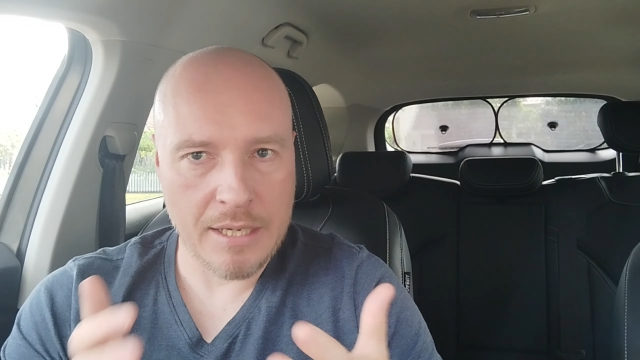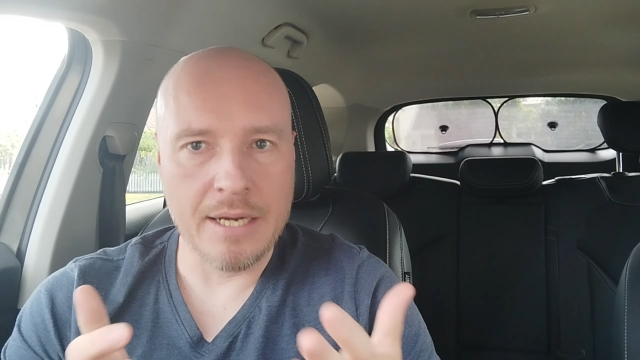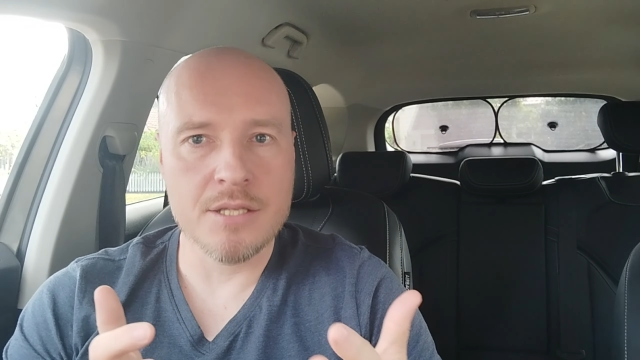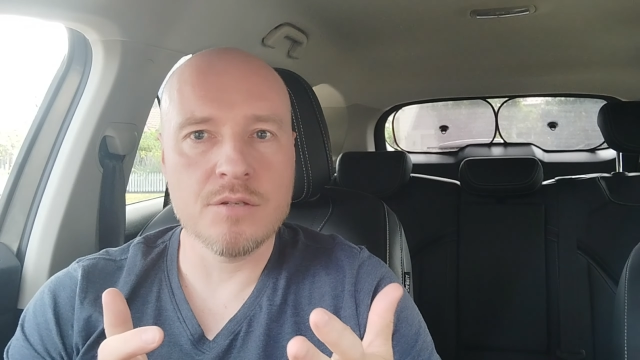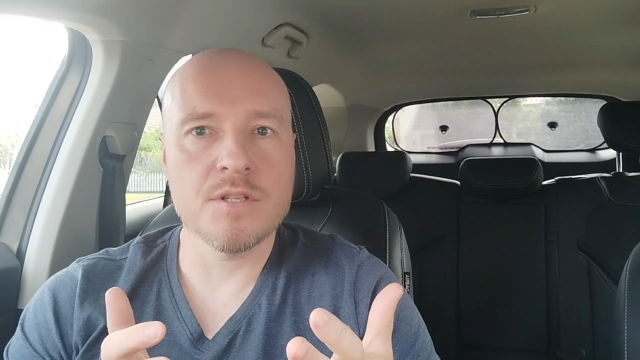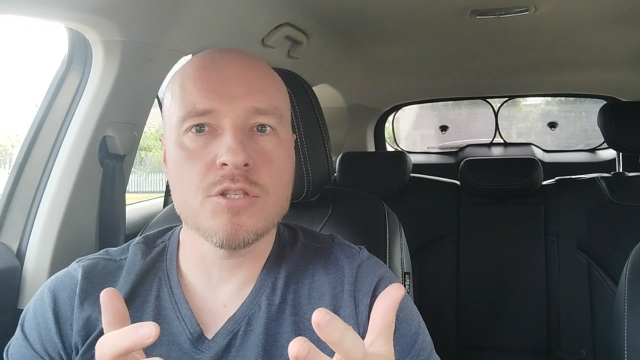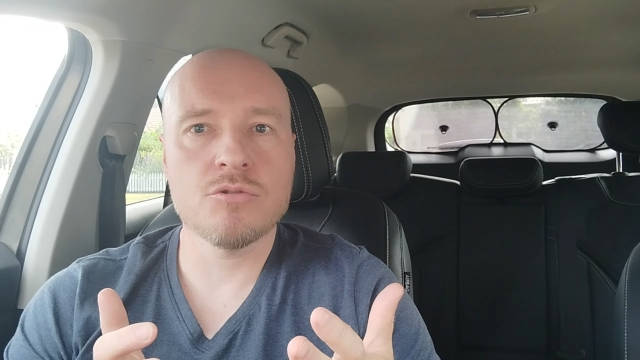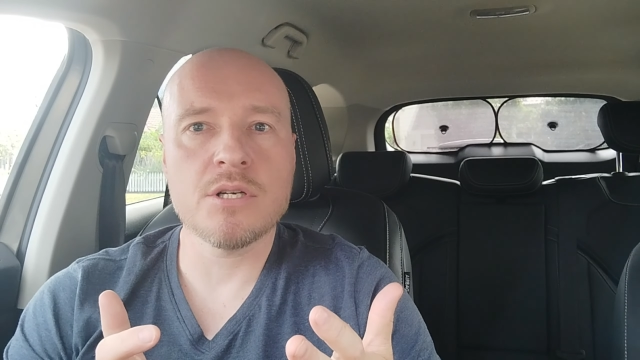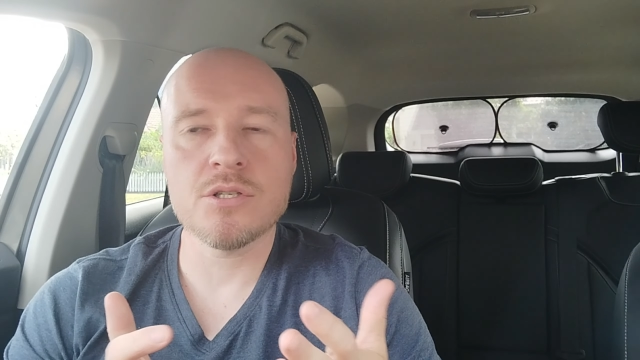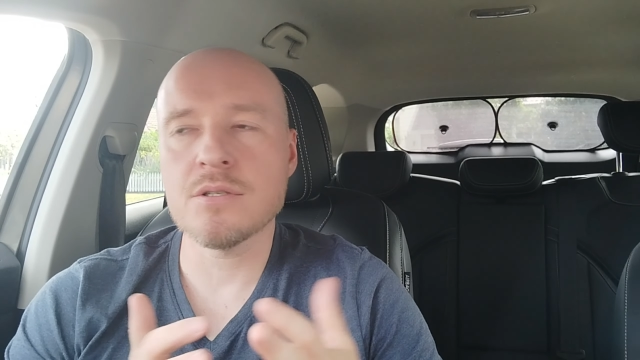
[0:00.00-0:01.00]
kinds of
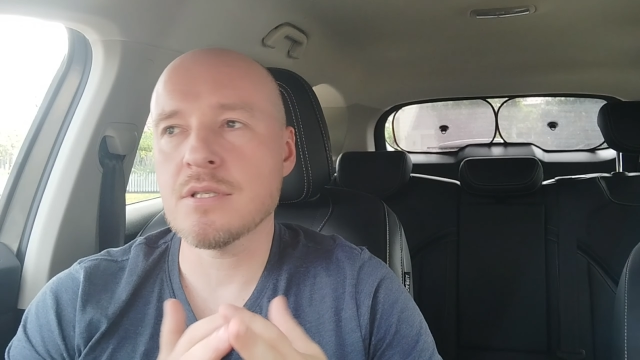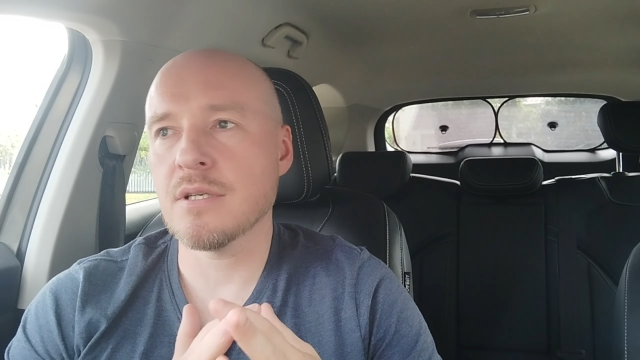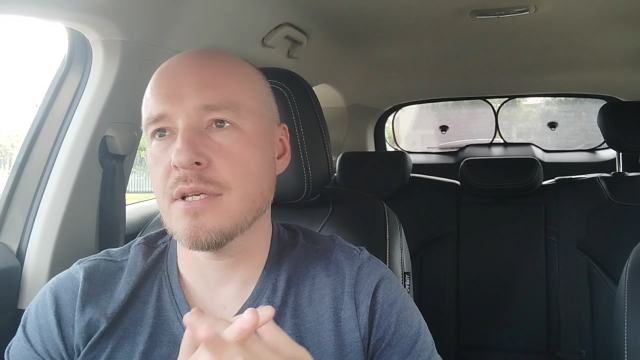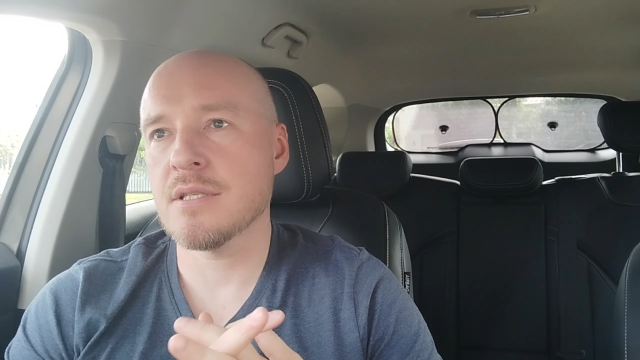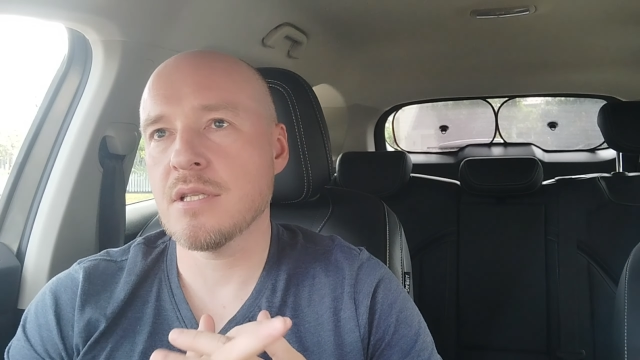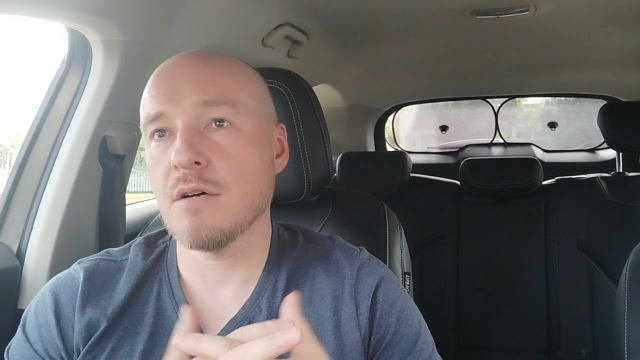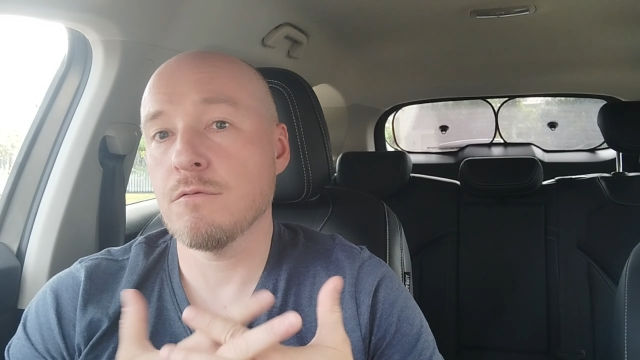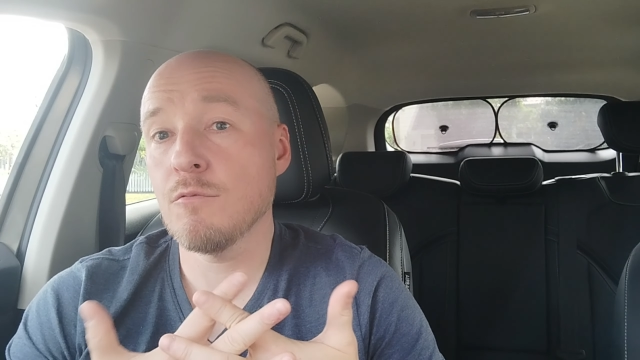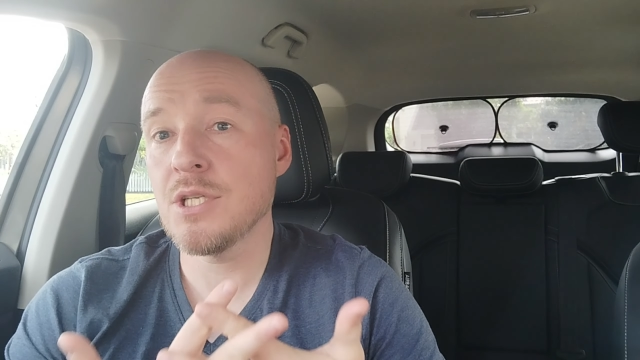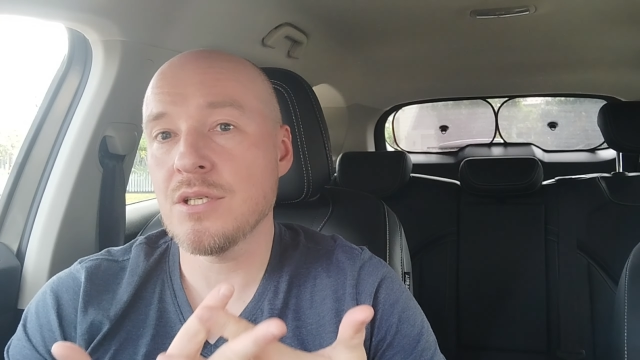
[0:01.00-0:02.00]
instructions and
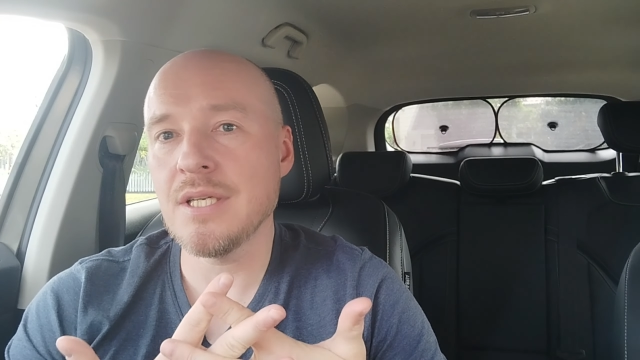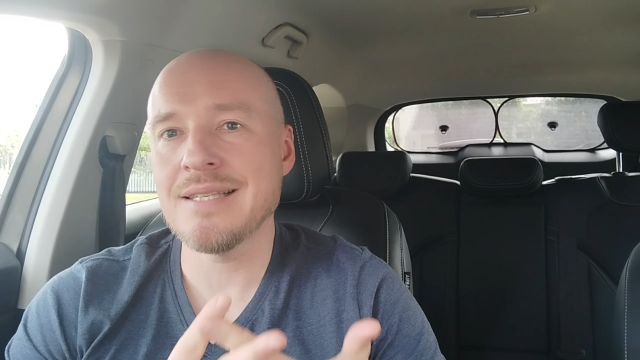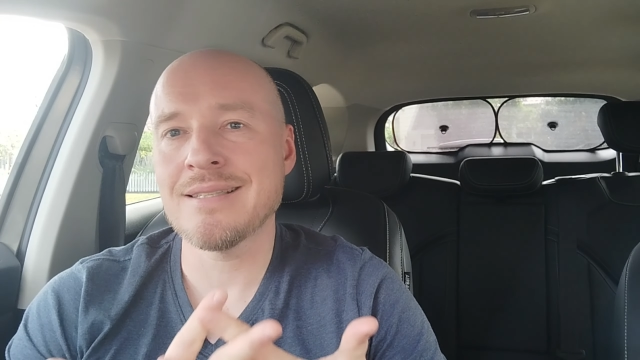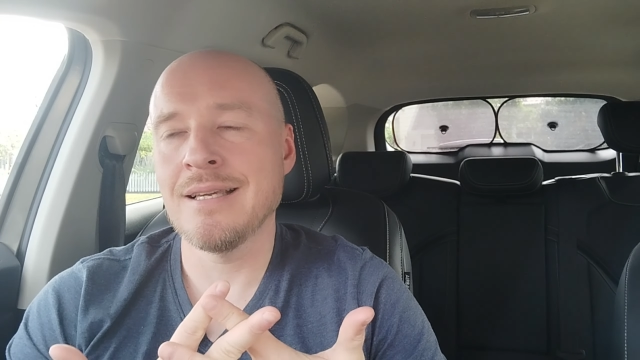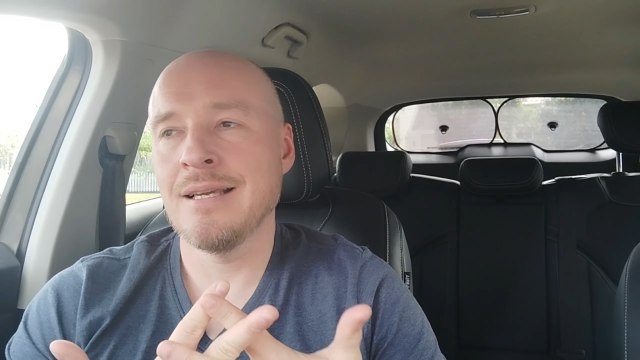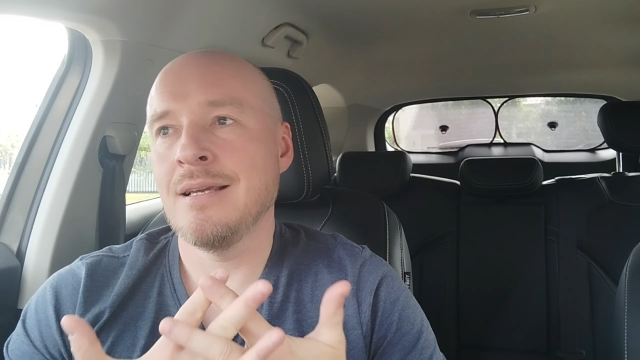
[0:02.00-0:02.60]
stuff, which is,